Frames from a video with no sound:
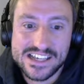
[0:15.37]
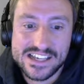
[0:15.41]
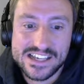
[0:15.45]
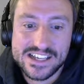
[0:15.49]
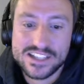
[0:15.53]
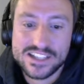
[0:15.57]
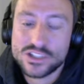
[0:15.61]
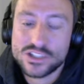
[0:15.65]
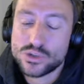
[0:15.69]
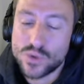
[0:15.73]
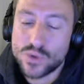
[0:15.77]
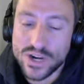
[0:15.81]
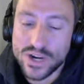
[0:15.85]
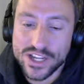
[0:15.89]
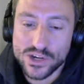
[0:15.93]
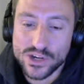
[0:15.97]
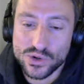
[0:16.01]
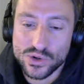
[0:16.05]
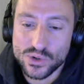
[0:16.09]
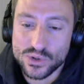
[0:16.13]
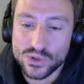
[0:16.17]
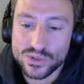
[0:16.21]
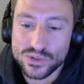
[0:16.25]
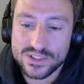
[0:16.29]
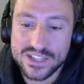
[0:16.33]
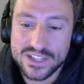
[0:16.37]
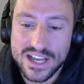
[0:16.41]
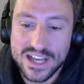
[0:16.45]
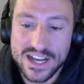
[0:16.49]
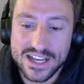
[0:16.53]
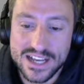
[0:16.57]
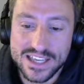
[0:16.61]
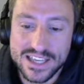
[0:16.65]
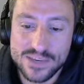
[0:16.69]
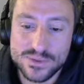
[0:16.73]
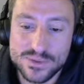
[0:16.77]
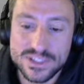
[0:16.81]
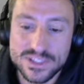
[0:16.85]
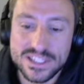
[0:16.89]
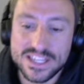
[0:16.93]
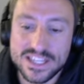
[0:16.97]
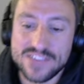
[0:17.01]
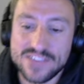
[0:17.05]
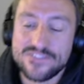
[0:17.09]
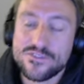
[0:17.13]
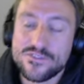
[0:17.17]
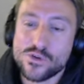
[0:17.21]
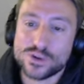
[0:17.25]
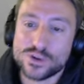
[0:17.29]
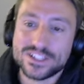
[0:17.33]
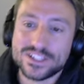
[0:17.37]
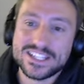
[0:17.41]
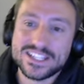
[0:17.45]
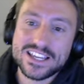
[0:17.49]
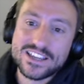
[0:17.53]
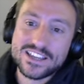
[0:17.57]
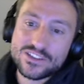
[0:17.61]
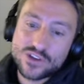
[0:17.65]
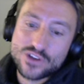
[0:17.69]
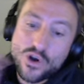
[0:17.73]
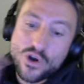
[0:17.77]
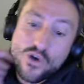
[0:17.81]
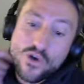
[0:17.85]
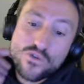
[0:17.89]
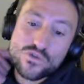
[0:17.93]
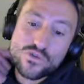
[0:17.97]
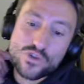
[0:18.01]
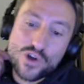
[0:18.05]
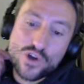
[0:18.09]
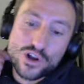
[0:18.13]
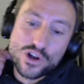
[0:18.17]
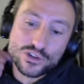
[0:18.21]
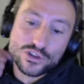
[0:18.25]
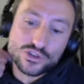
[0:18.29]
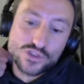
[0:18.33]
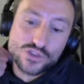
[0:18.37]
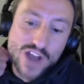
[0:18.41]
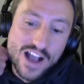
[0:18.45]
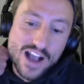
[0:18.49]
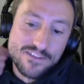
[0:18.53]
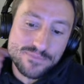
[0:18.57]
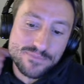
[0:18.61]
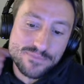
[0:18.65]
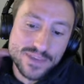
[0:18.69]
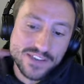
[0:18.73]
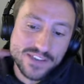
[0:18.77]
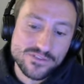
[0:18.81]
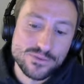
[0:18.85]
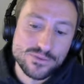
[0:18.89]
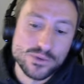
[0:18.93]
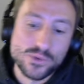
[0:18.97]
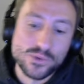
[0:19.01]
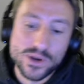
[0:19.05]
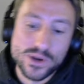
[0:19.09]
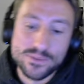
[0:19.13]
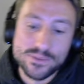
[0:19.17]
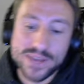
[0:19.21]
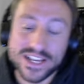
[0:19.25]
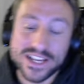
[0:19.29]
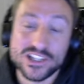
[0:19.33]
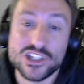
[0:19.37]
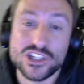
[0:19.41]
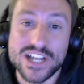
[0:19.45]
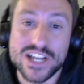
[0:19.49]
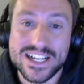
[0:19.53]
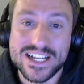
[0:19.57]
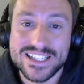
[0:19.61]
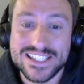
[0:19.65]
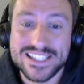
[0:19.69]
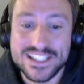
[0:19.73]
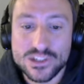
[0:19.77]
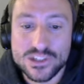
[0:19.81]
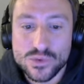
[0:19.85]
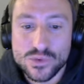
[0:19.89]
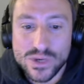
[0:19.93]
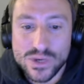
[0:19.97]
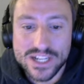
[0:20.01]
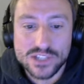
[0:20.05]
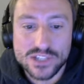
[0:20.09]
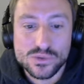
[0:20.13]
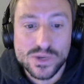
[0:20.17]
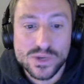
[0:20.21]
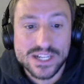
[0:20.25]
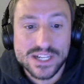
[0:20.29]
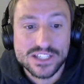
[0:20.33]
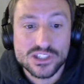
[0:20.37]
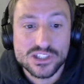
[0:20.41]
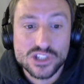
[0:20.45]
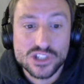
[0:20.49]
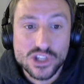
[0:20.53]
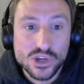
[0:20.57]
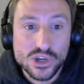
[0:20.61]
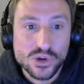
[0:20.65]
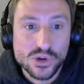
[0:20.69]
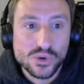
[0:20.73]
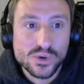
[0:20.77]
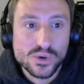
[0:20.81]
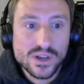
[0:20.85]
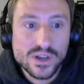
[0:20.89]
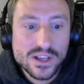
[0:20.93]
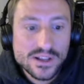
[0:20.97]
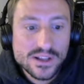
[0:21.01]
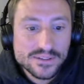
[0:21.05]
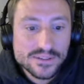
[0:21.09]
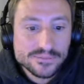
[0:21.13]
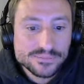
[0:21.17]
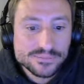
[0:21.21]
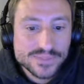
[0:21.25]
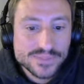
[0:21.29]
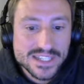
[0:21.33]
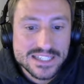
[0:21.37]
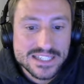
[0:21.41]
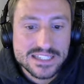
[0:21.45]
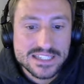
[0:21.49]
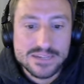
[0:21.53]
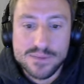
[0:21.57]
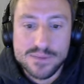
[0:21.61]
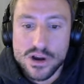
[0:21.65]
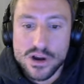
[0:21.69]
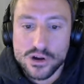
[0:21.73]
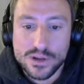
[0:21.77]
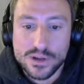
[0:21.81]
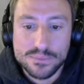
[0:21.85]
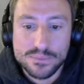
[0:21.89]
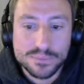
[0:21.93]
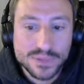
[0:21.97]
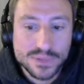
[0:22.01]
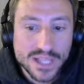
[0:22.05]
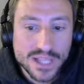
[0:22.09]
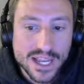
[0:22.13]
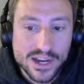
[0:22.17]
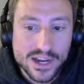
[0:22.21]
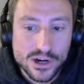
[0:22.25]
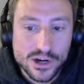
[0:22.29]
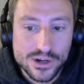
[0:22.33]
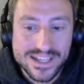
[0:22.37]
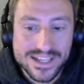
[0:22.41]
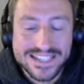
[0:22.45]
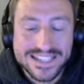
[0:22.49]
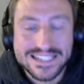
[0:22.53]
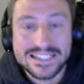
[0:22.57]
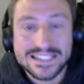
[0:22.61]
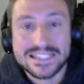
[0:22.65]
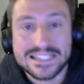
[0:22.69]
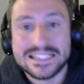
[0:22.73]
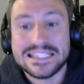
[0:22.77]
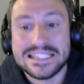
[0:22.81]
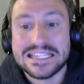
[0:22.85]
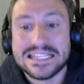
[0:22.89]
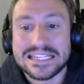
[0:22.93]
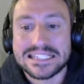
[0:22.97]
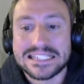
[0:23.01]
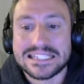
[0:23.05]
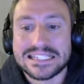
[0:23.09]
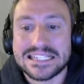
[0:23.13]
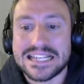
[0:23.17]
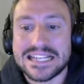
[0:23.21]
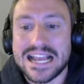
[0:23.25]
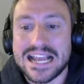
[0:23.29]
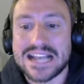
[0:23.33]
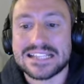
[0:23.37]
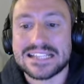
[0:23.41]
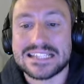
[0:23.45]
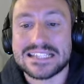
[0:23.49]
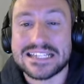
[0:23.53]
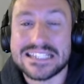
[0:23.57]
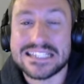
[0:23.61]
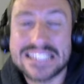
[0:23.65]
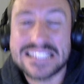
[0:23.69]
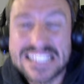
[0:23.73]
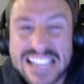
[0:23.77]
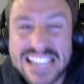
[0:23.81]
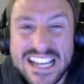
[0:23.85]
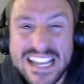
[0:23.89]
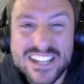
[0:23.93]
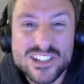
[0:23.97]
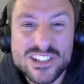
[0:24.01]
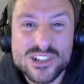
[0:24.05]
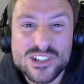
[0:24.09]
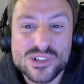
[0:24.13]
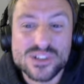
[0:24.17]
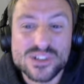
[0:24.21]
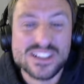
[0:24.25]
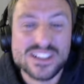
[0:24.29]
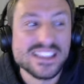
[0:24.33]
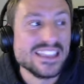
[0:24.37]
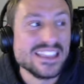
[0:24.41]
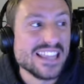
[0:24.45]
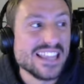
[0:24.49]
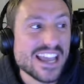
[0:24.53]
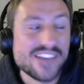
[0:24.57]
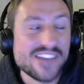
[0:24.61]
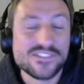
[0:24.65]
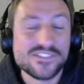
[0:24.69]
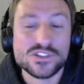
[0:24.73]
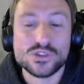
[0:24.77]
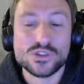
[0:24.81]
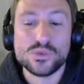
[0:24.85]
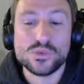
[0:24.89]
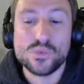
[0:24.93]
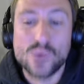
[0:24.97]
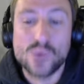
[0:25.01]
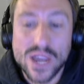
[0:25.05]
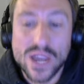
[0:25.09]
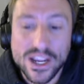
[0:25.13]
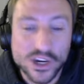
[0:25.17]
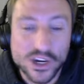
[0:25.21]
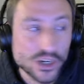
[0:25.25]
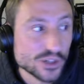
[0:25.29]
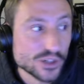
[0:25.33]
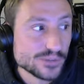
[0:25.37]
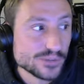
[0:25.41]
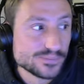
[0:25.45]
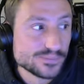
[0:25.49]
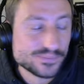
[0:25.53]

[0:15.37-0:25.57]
20-year-old. He was the 14th overall draft pick from the Winnipeg Jets in 2022. He's an American player. He's listed as a center left winger.